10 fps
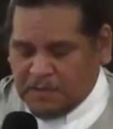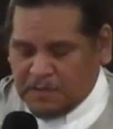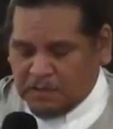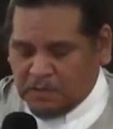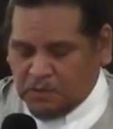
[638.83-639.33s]

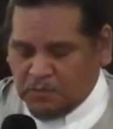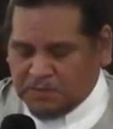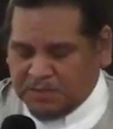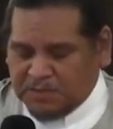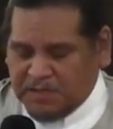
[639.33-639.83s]
and whom
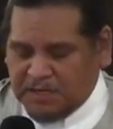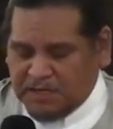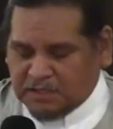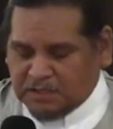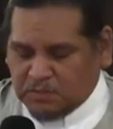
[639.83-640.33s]
is
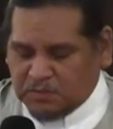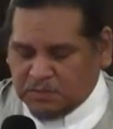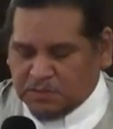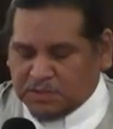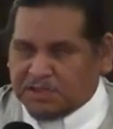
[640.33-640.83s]
engaged with the
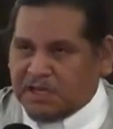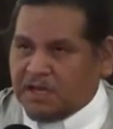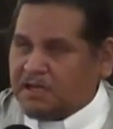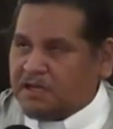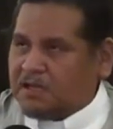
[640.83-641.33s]

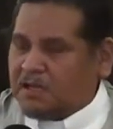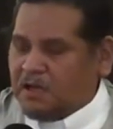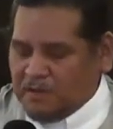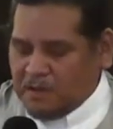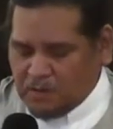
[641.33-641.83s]
Christianity
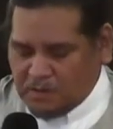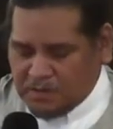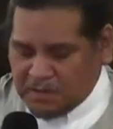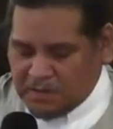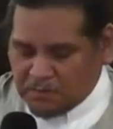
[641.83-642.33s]
of our
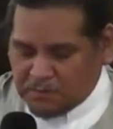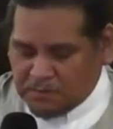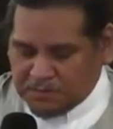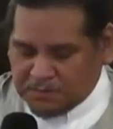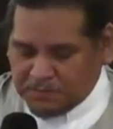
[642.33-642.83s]
encounters.